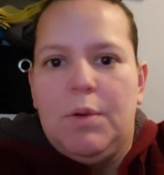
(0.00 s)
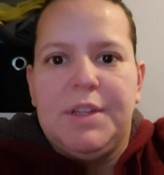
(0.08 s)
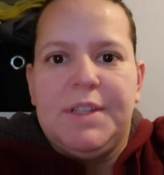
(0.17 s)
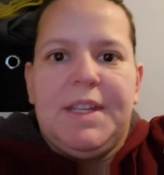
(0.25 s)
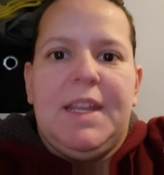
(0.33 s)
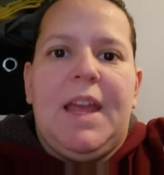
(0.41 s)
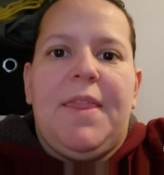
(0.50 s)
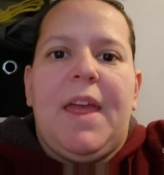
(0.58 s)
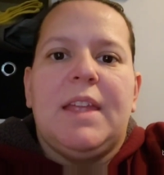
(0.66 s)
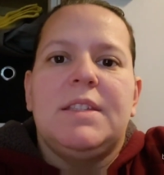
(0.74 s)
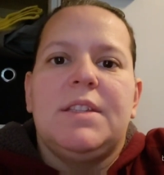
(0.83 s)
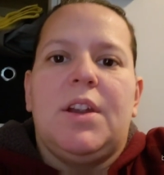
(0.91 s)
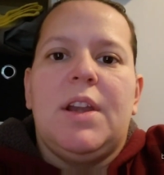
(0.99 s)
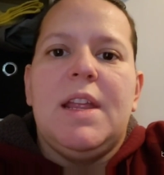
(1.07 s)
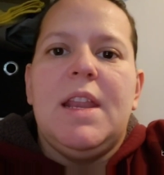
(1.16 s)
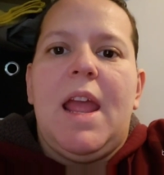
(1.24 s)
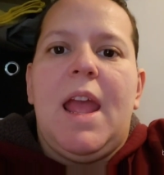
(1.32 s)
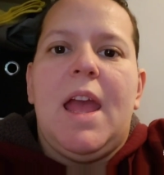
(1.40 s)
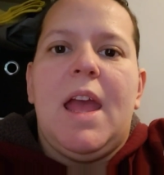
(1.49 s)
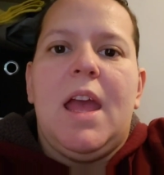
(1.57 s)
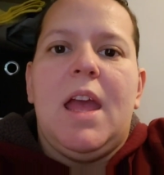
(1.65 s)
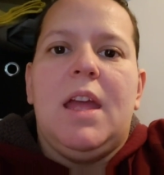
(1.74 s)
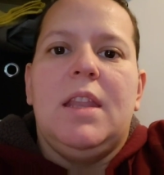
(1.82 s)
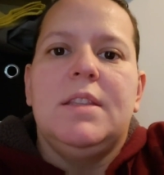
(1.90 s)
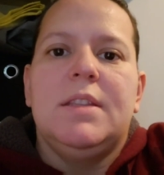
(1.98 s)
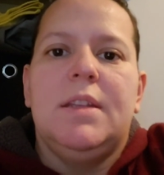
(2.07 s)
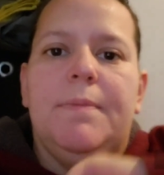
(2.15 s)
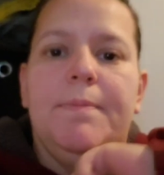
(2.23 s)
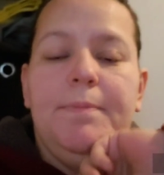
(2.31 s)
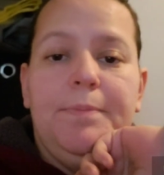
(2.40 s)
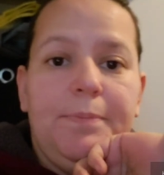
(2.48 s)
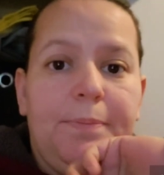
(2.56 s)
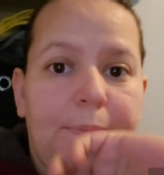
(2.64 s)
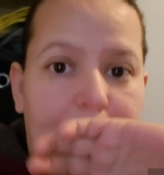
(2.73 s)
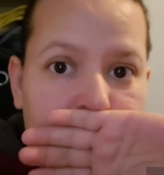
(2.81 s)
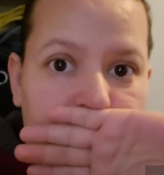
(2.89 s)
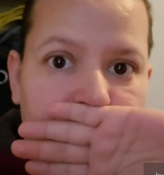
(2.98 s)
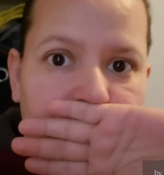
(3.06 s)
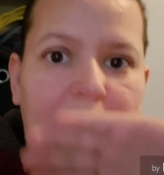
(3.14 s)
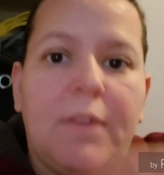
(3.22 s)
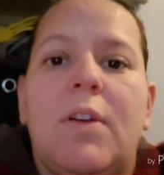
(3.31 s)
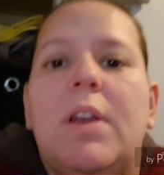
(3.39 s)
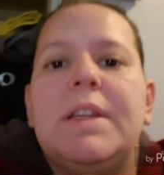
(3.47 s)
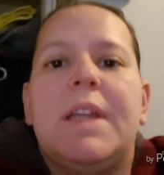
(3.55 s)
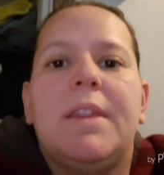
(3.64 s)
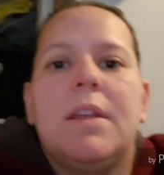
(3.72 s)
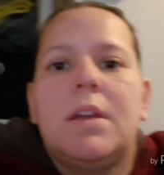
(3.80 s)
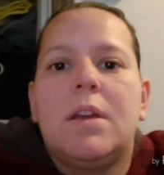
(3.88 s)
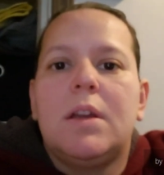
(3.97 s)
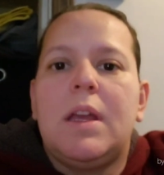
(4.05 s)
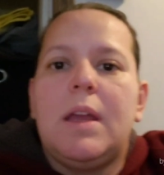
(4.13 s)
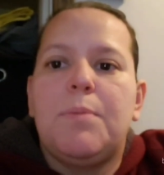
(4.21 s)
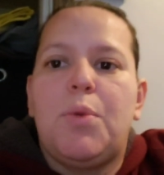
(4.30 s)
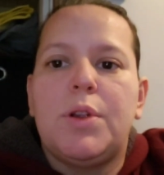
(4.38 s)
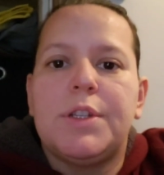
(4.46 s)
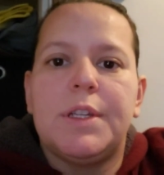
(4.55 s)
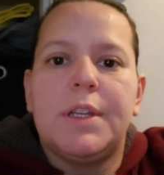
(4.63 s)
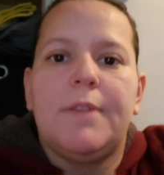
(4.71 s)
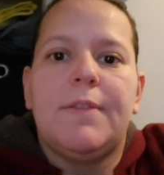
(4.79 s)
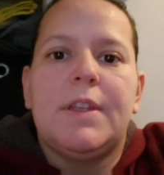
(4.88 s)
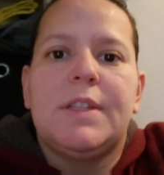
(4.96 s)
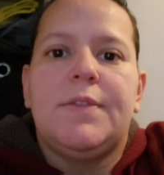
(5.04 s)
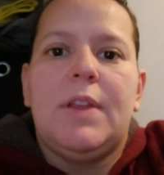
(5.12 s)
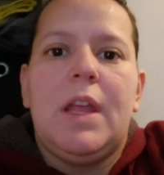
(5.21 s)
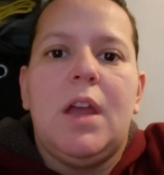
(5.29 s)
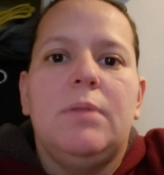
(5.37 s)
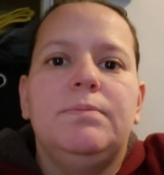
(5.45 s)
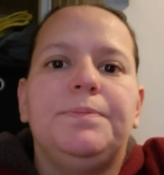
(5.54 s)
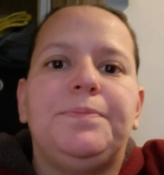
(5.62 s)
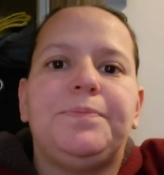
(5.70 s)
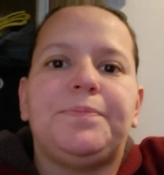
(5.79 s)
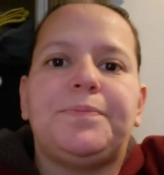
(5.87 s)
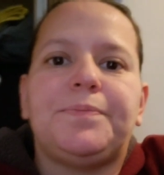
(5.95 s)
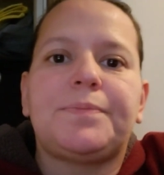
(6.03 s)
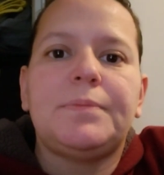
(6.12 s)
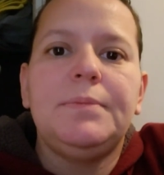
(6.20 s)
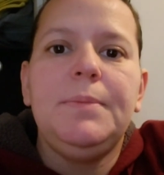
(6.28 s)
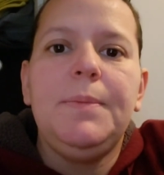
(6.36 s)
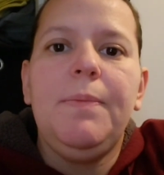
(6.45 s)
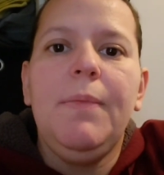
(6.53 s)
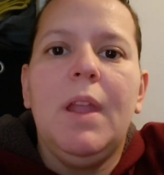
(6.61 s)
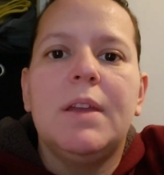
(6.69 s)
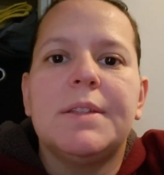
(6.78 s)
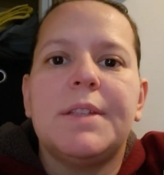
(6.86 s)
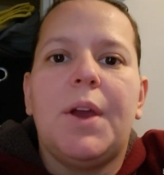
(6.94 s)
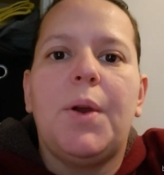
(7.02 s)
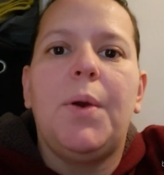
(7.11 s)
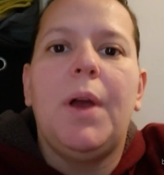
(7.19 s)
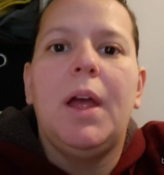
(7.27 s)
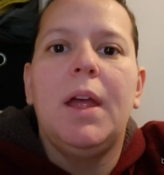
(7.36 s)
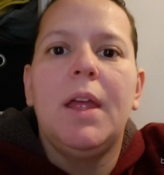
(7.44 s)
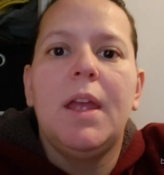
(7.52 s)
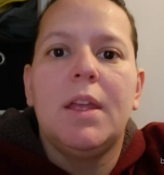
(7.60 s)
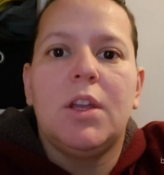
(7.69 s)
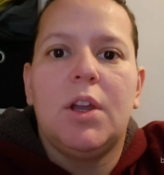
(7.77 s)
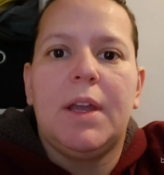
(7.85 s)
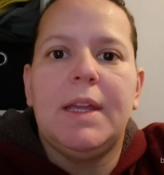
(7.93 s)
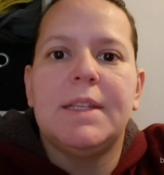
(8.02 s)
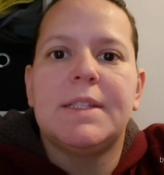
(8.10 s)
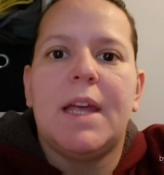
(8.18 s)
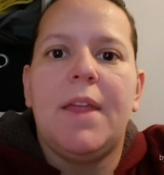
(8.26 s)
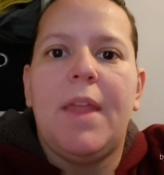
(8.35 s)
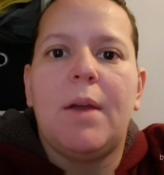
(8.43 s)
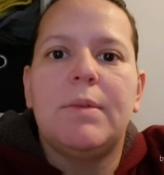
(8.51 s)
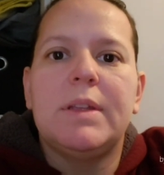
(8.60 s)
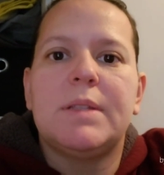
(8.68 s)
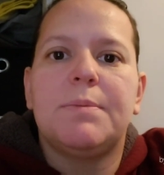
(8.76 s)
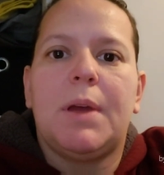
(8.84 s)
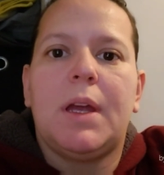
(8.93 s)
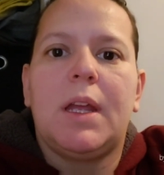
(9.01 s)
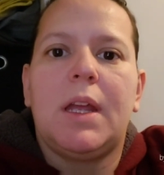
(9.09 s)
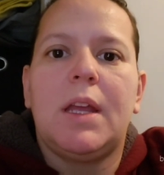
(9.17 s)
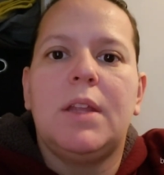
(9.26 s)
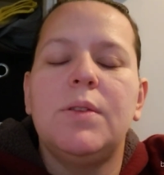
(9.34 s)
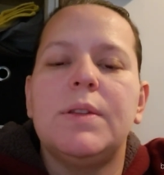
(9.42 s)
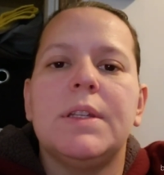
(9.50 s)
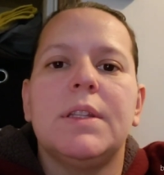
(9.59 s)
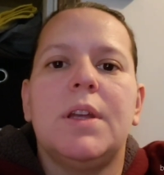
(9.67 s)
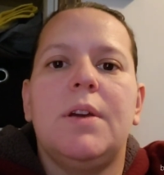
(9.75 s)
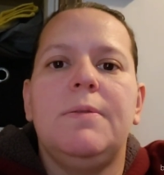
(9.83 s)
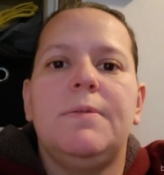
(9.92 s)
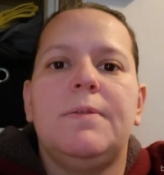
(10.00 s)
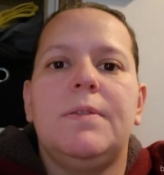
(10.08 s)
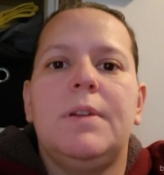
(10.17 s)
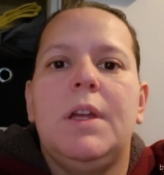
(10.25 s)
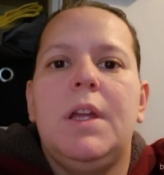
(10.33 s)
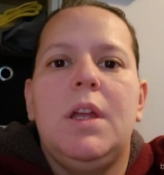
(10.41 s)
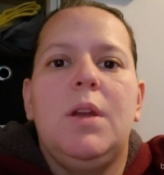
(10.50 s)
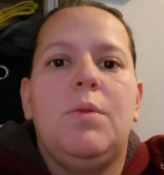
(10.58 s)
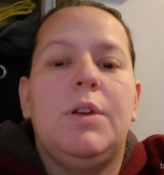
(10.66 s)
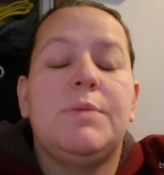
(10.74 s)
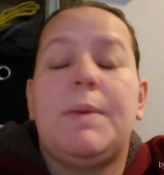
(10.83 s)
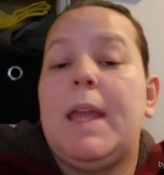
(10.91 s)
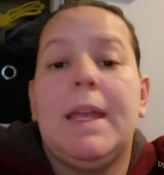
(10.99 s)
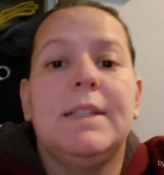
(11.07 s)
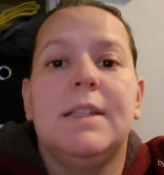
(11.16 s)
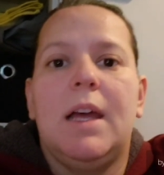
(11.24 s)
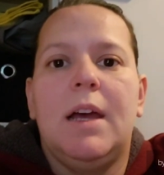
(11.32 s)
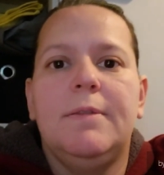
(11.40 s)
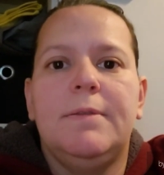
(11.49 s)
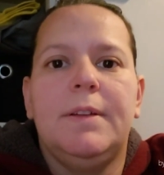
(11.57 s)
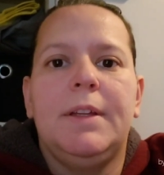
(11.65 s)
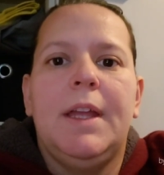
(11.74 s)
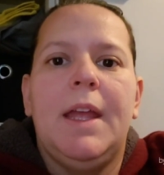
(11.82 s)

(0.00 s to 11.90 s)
We're just going to get that started, and I've already done the cooking portion of this video. So, cooking's done. That was my gluten loaf, which my kids love,